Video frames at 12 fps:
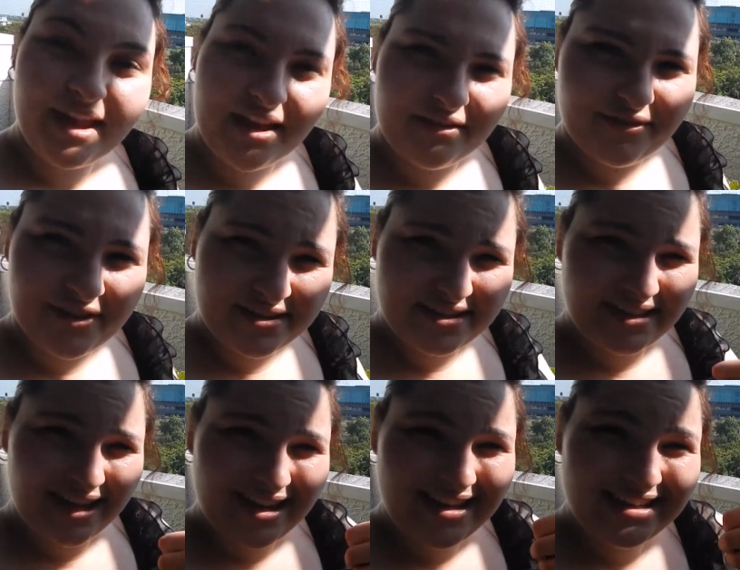yeah, first
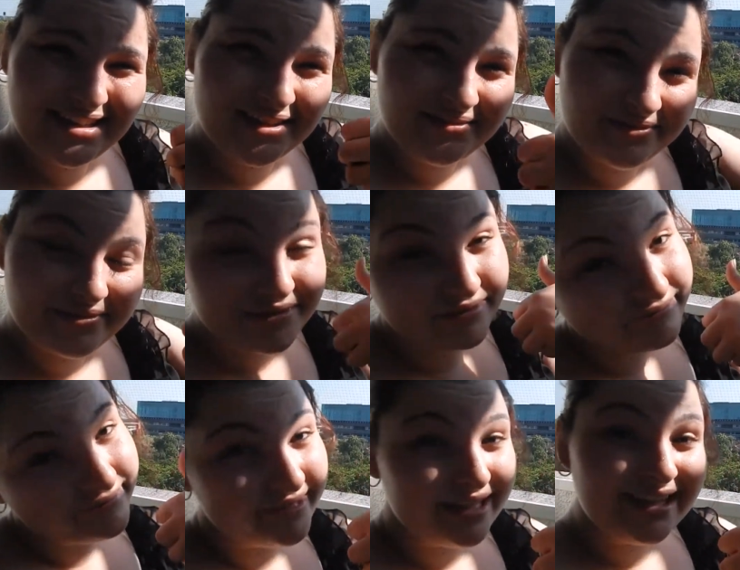day,
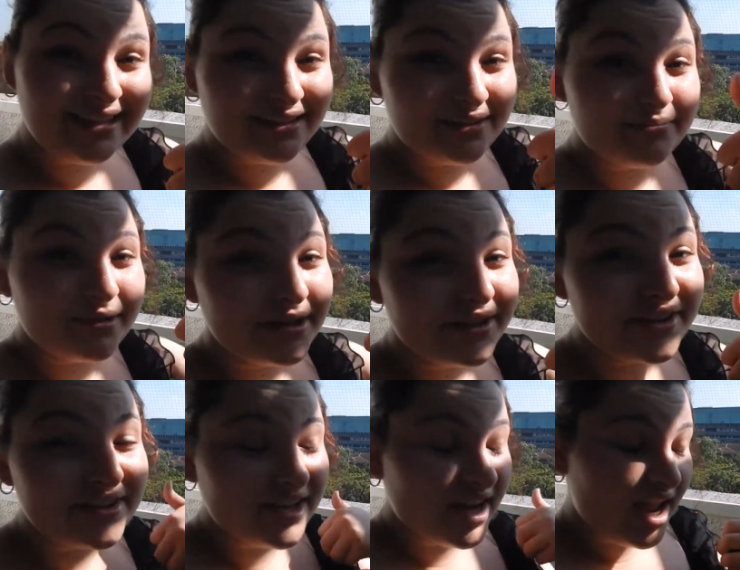yeah, pretty
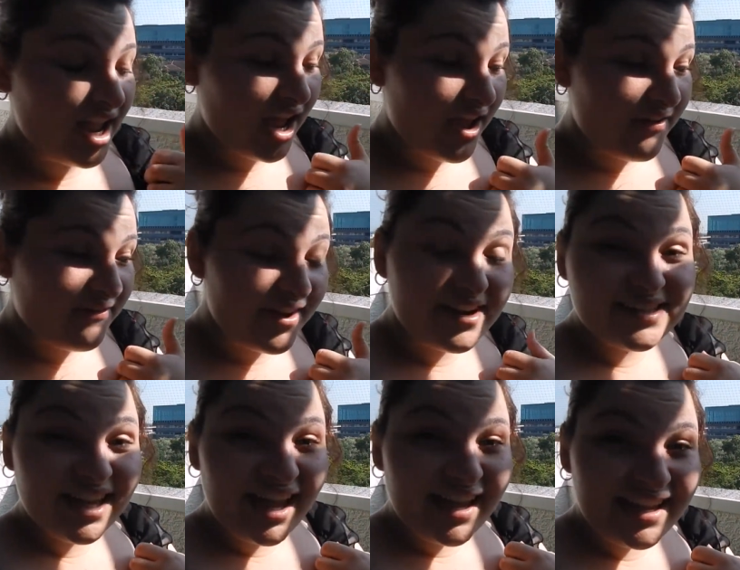good. Very
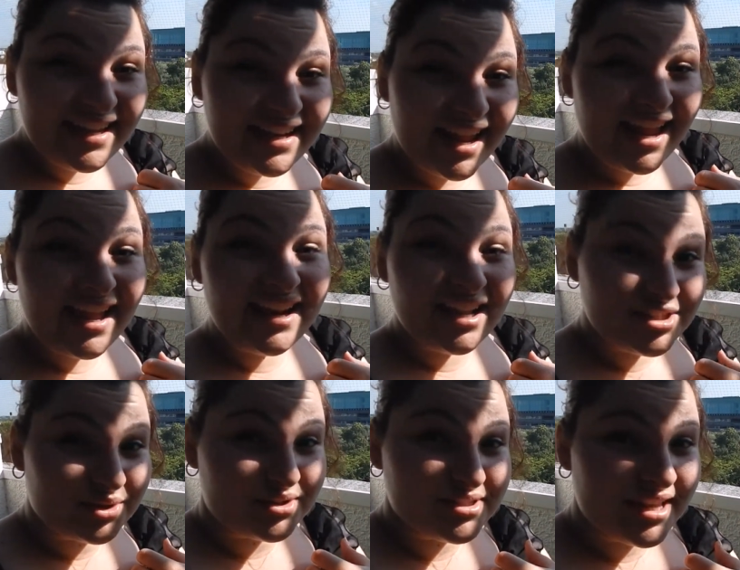tired and
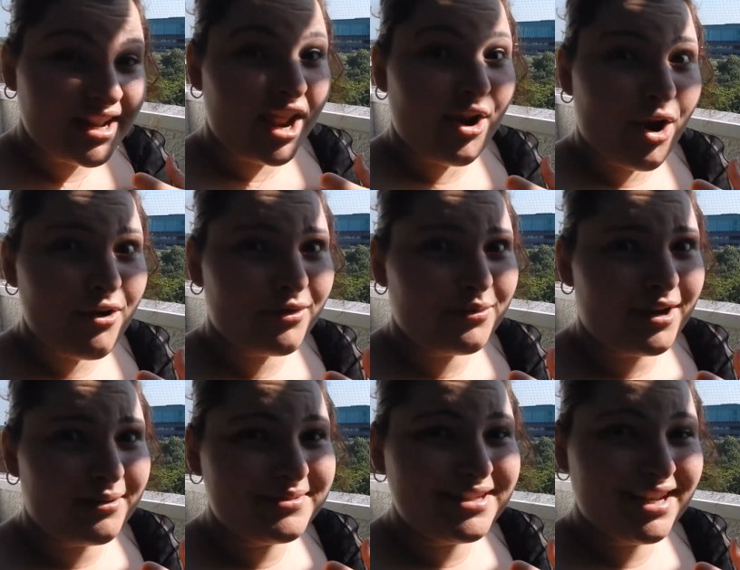exhausted and
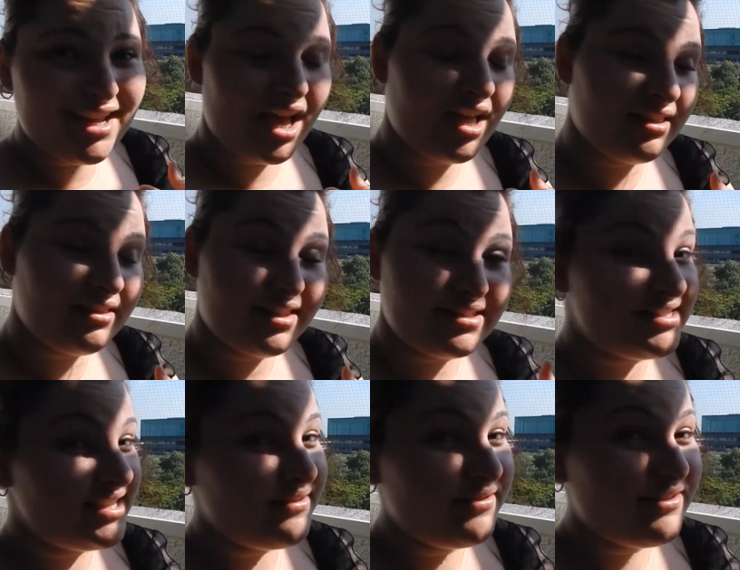overwhelmed. Let's
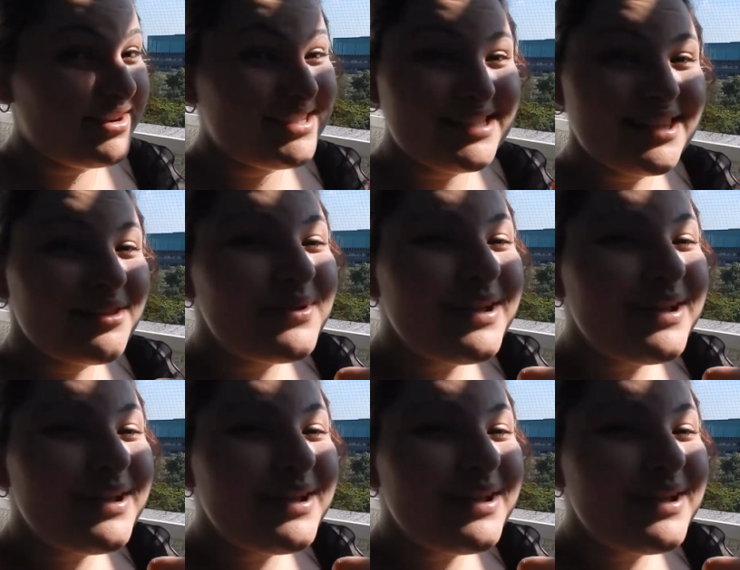see for the rest of the